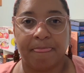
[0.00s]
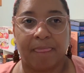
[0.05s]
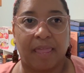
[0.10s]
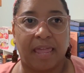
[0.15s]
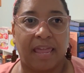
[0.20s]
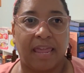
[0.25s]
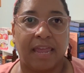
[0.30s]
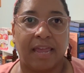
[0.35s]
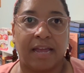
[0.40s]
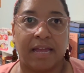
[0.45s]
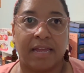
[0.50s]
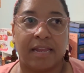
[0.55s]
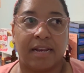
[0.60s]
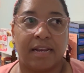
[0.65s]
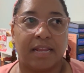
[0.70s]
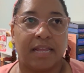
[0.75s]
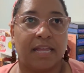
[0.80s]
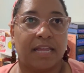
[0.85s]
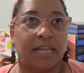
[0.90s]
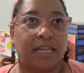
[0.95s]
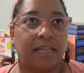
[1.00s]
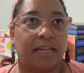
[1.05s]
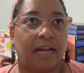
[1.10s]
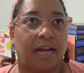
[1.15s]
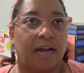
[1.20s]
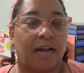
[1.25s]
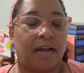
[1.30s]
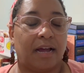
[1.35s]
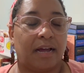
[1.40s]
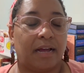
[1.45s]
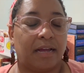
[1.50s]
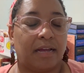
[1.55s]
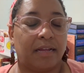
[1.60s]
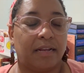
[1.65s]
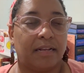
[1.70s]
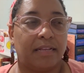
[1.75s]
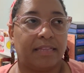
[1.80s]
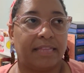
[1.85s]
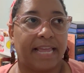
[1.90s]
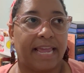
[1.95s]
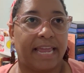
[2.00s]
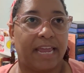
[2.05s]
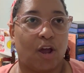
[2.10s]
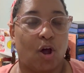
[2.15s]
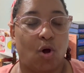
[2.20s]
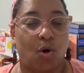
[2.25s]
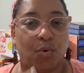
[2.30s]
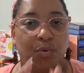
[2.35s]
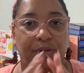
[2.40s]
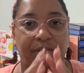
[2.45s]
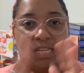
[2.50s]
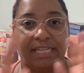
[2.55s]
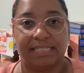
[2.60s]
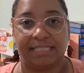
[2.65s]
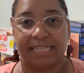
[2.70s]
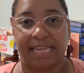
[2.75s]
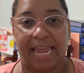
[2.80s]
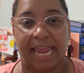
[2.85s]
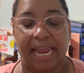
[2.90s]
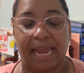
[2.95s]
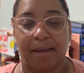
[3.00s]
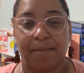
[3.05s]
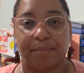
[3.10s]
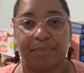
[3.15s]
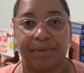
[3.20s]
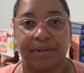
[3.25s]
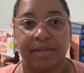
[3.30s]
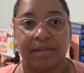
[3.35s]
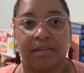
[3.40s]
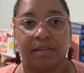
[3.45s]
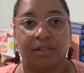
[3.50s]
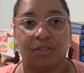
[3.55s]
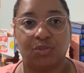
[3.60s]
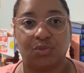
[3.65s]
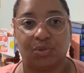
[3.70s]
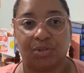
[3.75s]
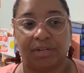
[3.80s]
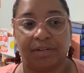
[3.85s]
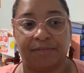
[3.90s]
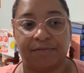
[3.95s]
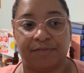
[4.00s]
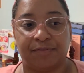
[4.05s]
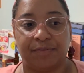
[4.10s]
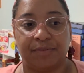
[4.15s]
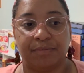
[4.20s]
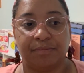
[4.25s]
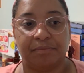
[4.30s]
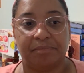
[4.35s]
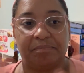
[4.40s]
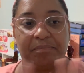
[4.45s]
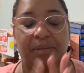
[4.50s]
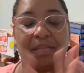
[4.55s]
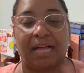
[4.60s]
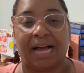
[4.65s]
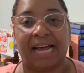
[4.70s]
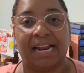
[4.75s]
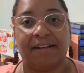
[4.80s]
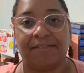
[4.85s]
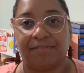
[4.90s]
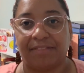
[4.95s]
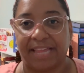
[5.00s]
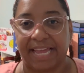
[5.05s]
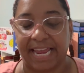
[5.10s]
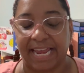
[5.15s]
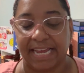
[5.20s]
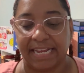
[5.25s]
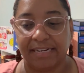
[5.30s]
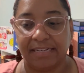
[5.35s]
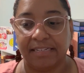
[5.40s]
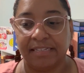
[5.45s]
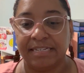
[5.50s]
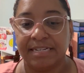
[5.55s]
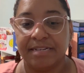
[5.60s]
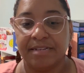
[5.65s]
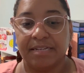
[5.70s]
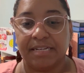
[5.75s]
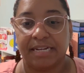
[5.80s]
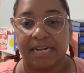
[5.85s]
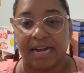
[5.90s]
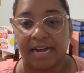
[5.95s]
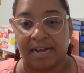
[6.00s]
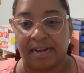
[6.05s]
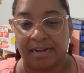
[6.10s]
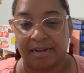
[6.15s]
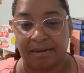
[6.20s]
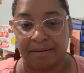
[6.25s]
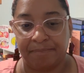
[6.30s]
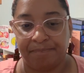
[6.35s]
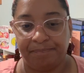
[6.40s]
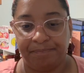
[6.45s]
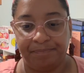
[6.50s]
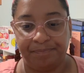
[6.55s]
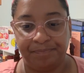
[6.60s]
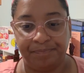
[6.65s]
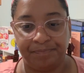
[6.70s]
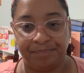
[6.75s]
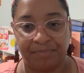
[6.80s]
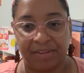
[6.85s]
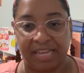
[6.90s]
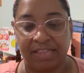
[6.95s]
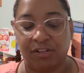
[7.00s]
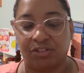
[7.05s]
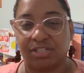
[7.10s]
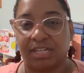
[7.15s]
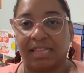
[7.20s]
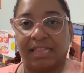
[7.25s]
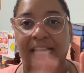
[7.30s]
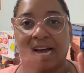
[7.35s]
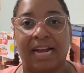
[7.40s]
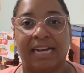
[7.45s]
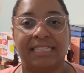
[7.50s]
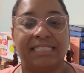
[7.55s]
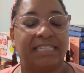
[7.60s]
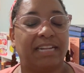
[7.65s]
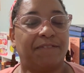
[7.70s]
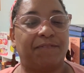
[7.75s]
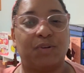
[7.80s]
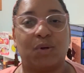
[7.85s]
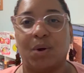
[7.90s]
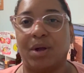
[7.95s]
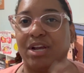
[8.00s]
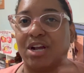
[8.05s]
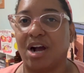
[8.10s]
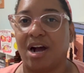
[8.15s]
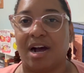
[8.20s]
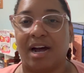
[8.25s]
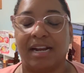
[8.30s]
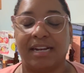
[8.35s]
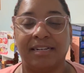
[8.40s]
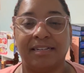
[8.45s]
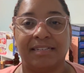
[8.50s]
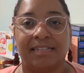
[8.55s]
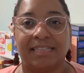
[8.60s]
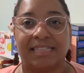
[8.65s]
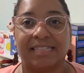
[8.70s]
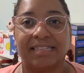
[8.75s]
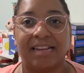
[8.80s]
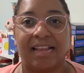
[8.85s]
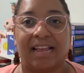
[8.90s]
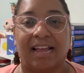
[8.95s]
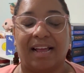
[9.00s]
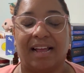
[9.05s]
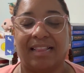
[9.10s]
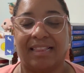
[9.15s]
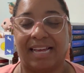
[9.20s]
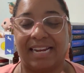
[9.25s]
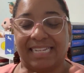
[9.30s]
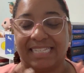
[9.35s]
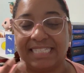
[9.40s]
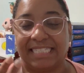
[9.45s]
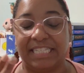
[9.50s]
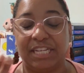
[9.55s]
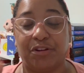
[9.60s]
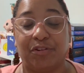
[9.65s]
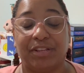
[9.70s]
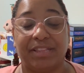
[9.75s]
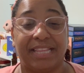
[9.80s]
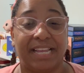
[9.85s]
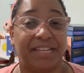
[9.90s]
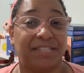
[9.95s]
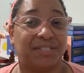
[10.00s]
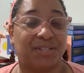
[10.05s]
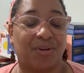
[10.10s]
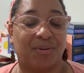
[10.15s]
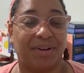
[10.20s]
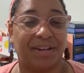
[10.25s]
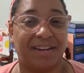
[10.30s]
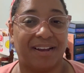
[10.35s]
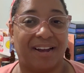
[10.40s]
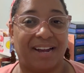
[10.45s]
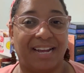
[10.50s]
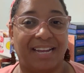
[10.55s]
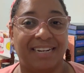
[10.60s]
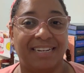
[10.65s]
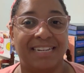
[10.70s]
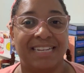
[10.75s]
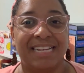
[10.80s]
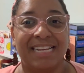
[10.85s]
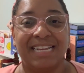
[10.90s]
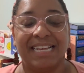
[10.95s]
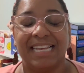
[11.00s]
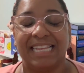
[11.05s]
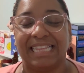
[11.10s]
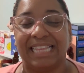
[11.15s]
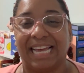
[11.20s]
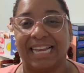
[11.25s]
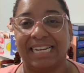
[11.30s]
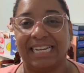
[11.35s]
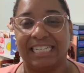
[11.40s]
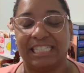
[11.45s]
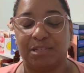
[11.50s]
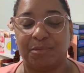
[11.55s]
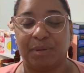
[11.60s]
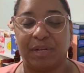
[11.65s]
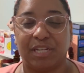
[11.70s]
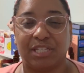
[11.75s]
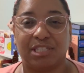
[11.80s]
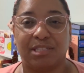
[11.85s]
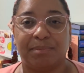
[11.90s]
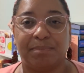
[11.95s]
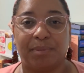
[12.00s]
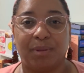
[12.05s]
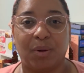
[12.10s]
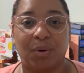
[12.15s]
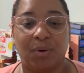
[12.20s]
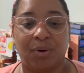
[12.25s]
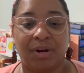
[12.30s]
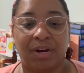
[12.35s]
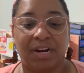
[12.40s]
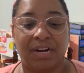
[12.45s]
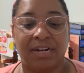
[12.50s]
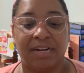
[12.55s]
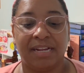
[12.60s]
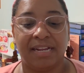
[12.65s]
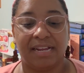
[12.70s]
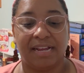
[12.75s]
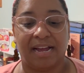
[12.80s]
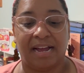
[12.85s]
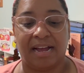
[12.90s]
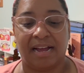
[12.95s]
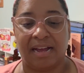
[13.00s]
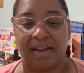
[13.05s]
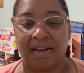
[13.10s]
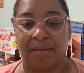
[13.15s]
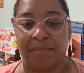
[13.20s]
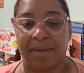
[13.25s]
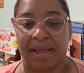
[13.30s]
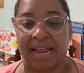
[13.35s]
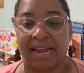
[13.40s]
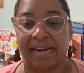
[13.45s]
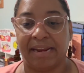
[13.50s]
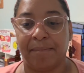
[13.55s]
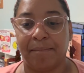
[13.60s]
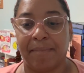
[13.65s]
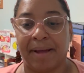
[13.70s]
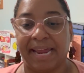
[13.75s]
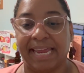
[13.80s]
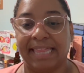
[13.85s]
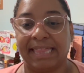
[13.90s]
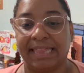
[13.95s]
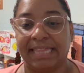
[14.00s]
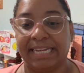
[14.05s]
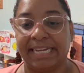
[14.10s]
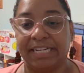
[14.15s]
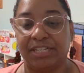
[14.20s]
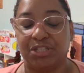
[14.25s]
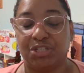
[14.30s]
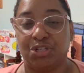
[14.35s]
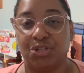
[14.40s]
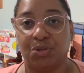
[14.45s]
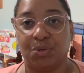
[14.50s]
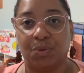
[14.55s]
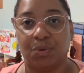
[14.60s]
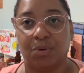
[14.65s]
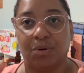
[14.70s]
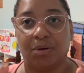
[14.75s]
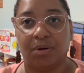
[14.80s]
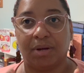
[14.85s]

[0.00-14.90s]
And they own this camp sort of plot of land, and there's a lot of stuff going on, a lot of secret things going on that needs to be explored, and it might lead to